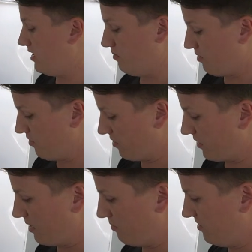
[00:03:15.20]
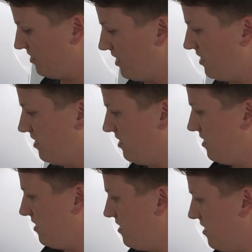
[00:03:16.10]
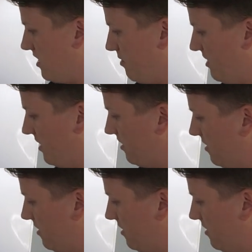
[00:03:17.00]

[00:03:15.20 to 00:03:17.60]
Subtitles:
in both the cupboards here. I mean,